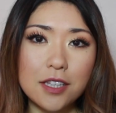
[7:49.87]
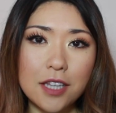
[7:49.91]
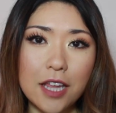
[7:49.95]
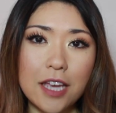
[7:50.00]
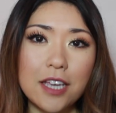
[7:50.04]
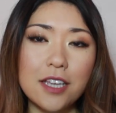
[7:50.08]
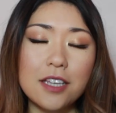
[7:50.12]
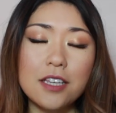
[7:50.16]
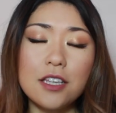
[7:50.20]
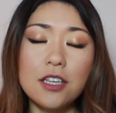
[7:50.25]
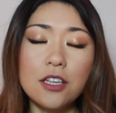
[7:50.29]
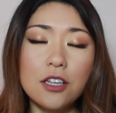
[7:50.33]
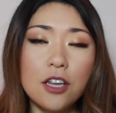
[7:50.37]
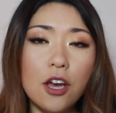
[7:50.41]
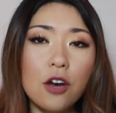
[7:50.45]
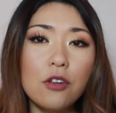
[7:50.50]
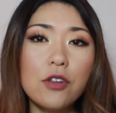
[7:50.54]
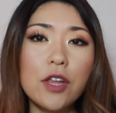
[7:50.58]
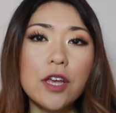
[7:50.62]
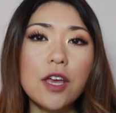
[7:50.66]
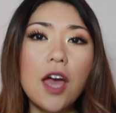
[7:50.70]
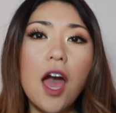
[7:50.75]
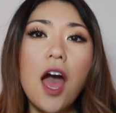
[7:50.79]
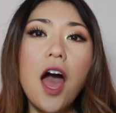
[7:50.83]
Like, you know,
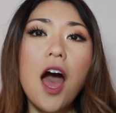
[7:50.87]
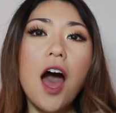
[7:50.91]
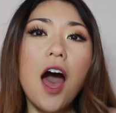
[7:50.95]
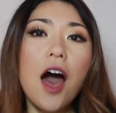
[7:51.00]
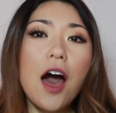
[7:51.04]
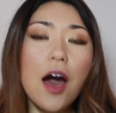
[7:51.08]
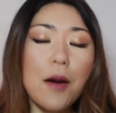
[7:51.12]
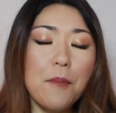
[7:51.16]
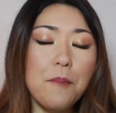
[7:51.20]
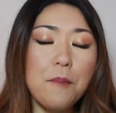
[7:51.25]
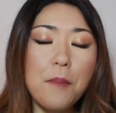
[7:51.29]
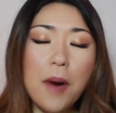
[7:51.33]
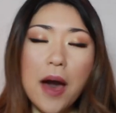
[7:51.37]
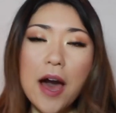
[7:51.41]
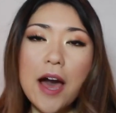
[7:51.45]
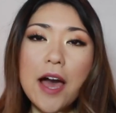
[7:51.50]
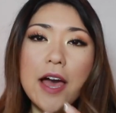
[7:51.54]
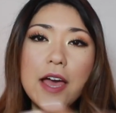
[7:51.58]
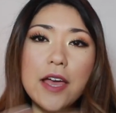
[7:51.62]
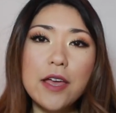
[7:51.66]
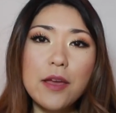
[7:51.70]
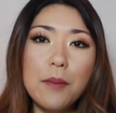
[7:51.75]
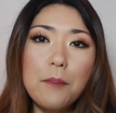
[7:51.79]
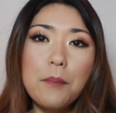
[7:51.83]
like
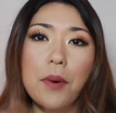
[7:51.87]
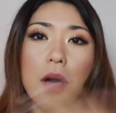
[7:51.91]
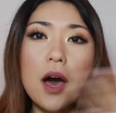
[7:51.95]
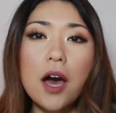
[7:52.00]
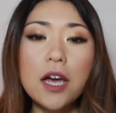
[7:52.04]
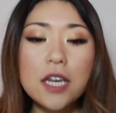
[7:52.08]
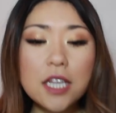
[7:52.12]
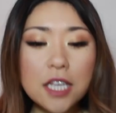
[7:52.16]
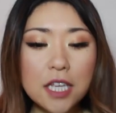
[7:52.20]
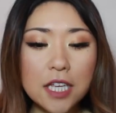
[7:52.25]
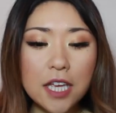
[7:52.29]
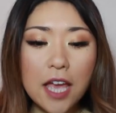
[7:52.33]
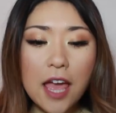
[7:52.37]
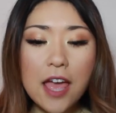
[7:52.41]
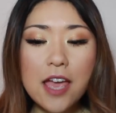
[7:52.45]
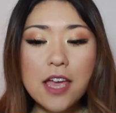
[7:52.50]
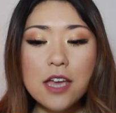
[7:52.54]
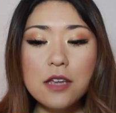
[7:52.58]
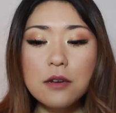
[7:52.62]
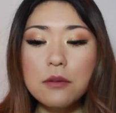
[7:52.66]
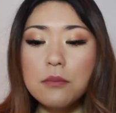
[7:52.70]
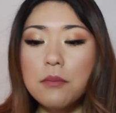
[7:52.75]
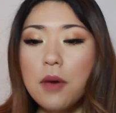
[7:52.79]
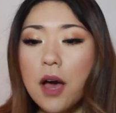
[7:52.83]
my body
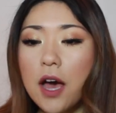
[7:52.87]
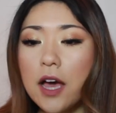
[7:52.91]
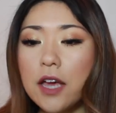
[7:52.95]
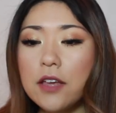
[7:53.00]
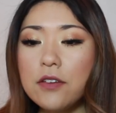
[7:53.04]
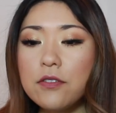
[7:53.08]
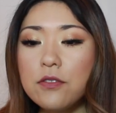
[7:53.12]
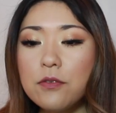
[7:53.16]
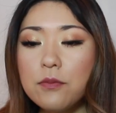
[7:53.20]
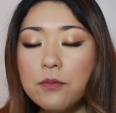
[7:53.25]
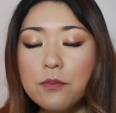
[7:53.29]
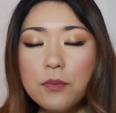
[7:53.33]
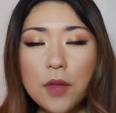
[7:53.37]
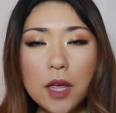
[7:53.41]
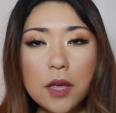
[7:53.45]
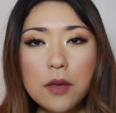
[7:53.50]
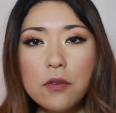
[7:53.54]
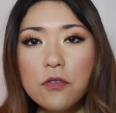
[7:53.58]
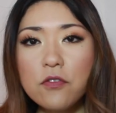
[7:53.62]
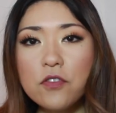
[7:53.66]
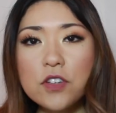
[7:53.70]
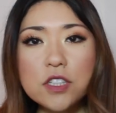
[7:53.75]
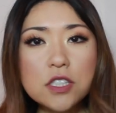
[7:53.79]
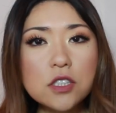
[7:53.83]
and my
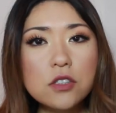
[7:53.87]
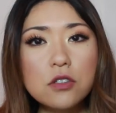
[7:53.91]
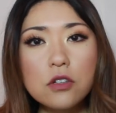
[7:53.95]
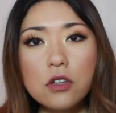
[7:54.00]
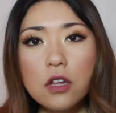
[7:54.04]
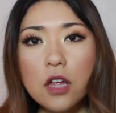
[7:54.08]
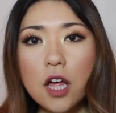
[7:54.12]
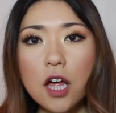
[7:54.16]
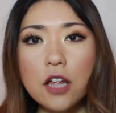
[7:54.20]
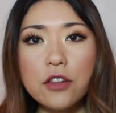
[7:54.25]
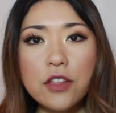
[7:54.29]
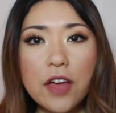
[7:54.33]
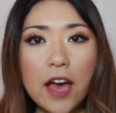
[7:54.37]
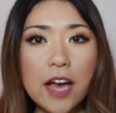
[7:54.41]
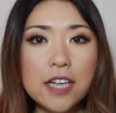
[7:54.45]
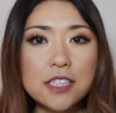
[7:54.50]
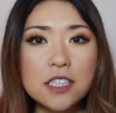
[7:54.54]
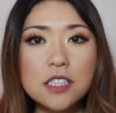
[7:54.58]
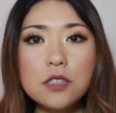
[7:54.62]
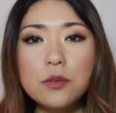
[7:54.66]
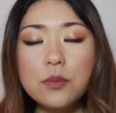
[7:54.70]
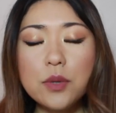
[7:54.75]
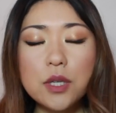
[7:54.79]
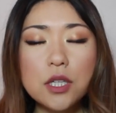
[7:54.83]
like physical health
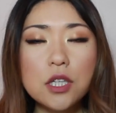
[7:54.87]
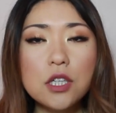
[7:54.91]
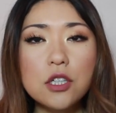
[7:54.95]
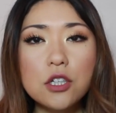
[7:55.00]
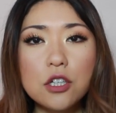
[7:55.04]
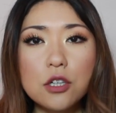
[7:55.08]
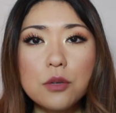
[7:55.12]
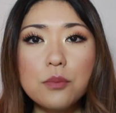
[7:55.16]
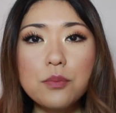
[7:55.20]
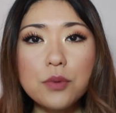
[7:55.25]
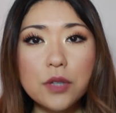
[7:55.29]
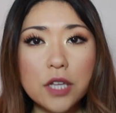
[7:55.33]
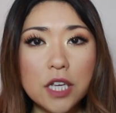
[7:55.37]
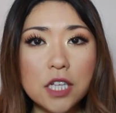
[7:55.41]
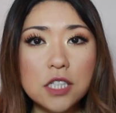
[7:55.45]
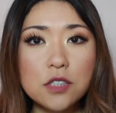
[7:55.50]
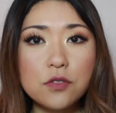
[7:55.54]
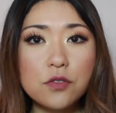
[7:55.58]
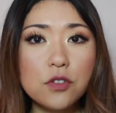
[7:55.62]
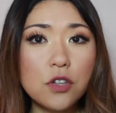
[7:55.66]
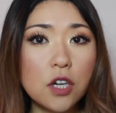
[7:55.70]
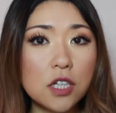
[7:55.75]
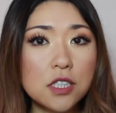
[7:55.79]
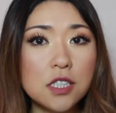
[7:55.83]
has to be in a good place
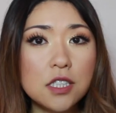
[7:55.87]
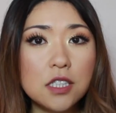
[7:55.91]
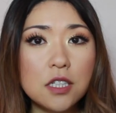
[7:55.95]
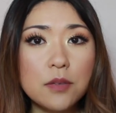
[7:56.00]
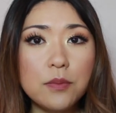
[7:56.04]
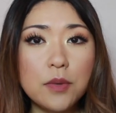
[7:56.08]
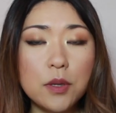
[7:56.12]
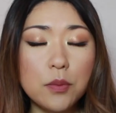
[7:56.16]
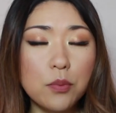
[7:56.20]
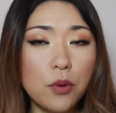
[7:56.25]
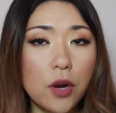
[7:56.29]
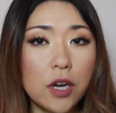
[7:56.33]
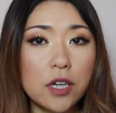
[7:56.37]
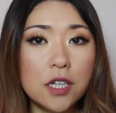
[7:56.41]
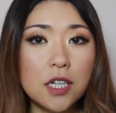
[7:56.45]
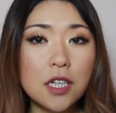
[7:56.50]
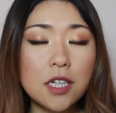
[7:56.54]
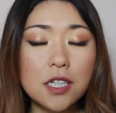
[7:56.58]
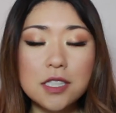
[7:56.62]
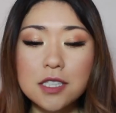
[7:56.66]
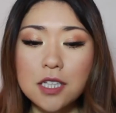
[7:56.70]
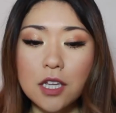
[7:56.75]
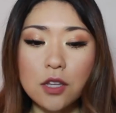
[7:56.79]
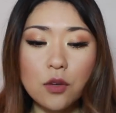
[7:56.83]
for us to be pregnant
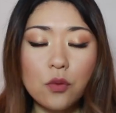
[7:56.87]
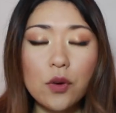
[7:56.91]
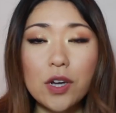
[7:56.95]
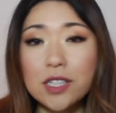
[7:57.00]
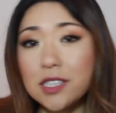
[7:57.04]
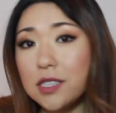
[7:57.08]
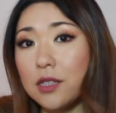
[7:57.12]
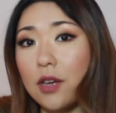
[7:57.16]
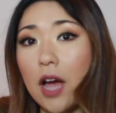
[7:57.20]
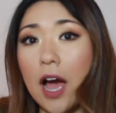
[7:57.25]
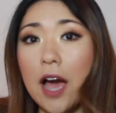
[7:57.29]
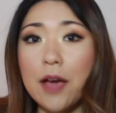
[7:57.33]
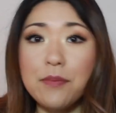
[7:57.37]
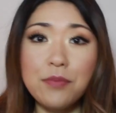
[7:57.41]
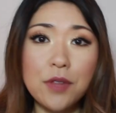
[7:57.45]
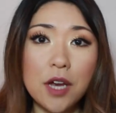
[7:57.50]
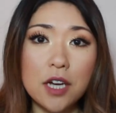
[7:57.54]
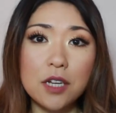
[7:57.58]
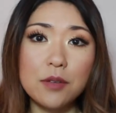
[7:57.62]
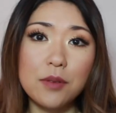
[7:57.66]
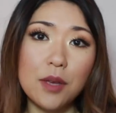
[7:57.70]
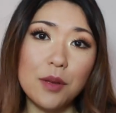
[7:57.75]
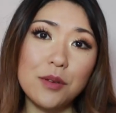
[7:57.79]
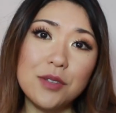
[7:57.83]
because otherwise I'm
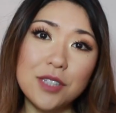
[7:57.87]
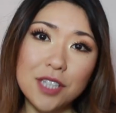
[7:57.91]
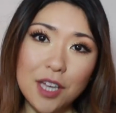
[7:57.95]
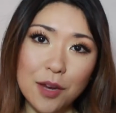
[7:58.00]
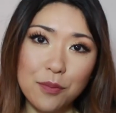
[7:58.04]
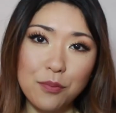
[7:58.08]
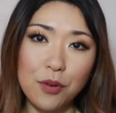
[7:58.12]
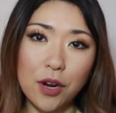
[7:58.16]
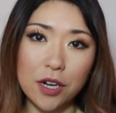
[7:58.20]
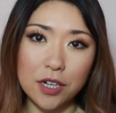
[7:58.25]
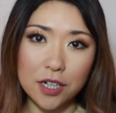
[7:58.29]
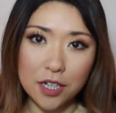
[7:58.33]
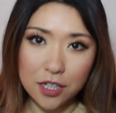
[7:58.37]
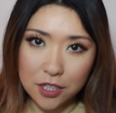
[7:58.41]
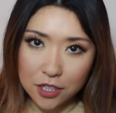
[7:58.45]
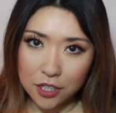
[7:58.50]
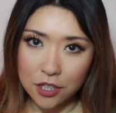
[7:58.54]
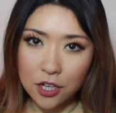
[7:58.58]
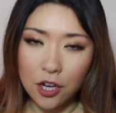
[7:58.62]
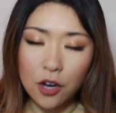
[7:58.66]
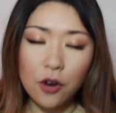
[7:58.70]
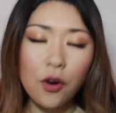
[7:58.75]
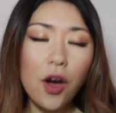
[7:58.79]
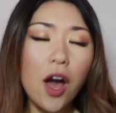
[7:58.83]
not going to be able to get pregnant, you
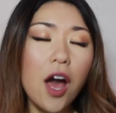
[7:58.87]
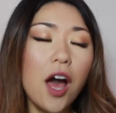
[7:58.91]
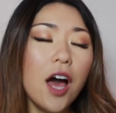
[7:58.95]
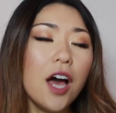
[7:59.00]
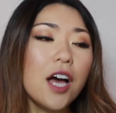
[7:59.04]
know?